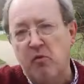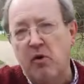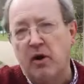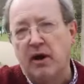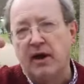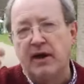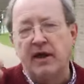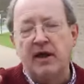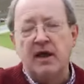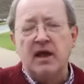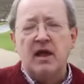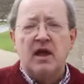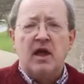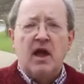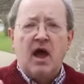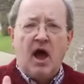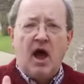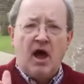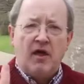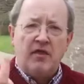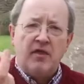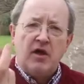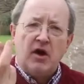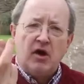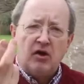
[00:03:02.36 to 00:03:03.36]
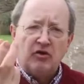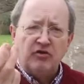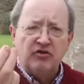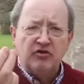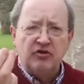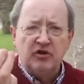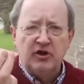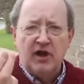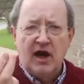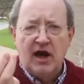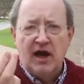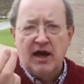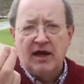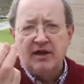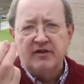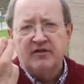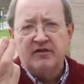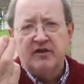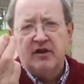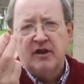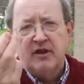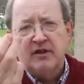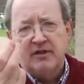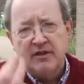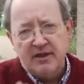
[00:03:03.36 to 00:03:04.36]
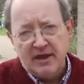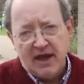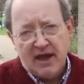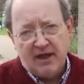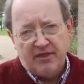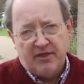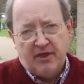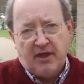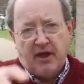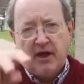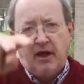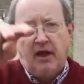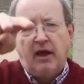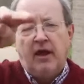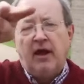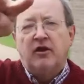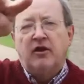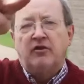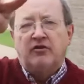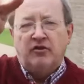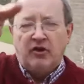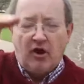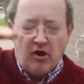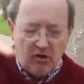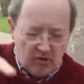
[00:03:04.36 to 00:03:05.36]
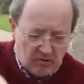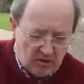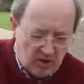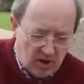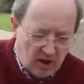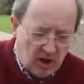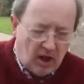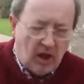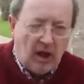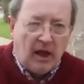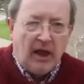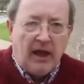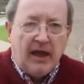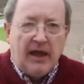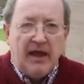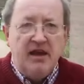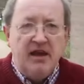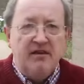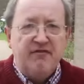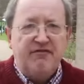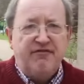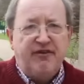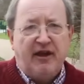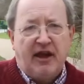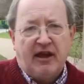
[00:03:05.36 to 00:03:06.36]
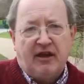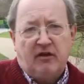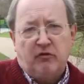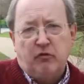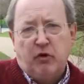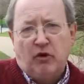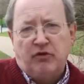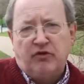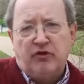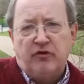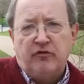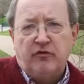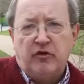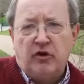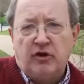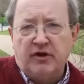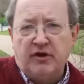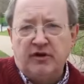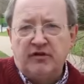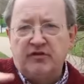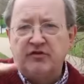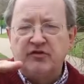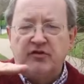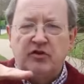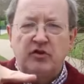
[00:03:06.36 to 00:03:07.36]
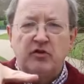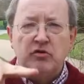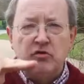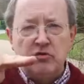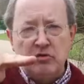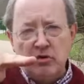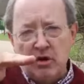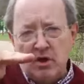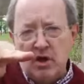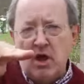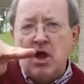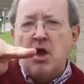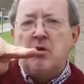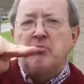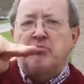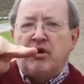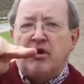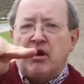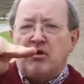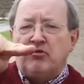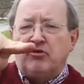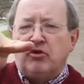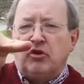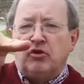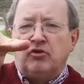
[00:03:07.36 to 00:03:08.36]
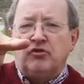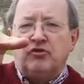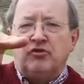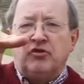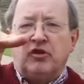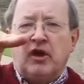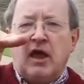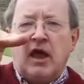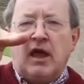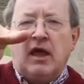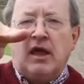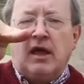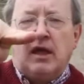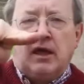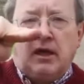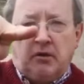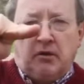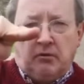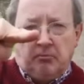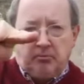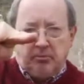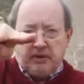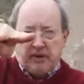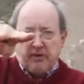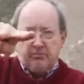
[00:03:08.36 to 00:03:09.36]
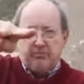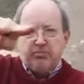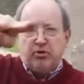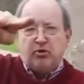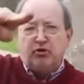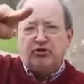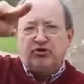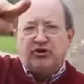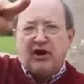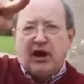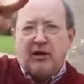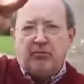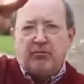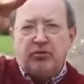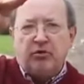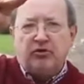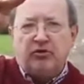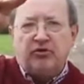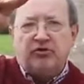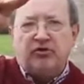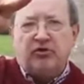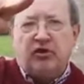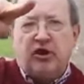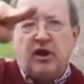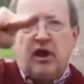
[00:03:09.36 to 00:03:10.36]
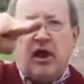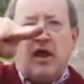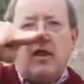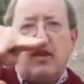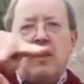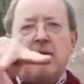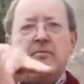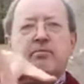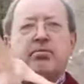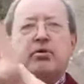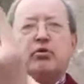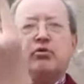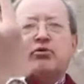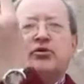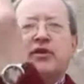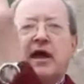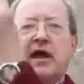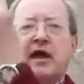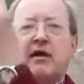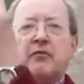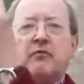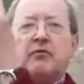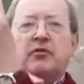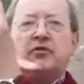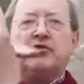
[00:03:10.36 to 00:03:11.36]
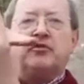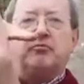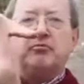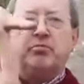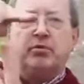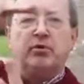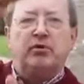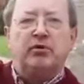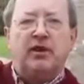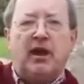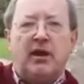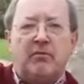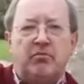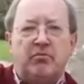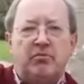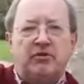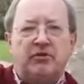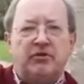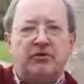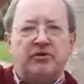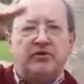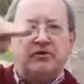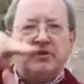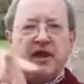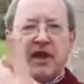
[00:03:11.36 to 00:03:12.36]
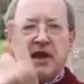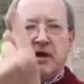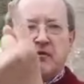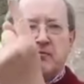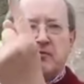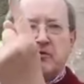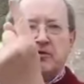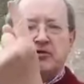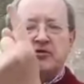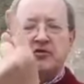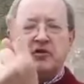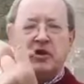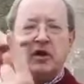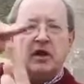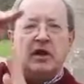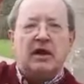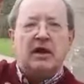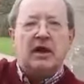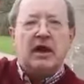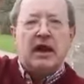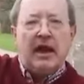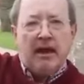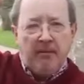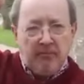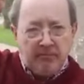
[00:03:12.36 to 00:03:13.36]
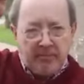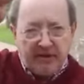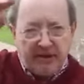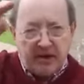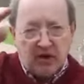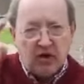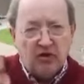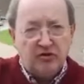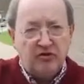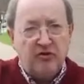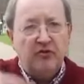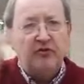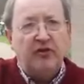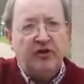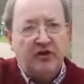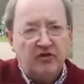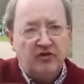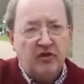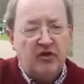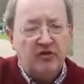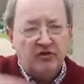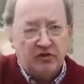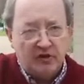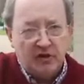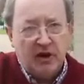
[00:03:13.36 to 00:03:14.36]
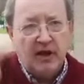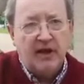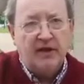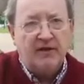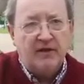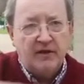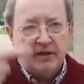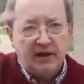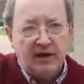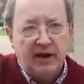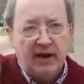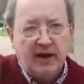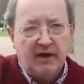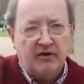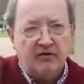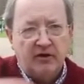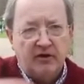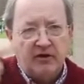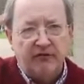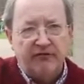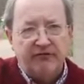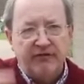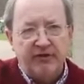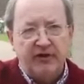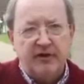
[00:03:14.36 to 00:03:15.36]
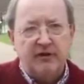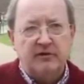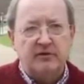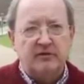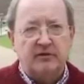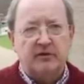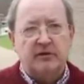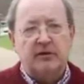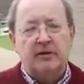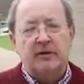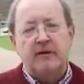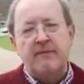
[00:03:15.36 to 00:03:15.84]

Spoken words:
way, and the oxygen ions the other. So in effect what you've got is two protons being pushed upwards and then pulled downwards and pulled upwards and downwards because of this oscillating electric field.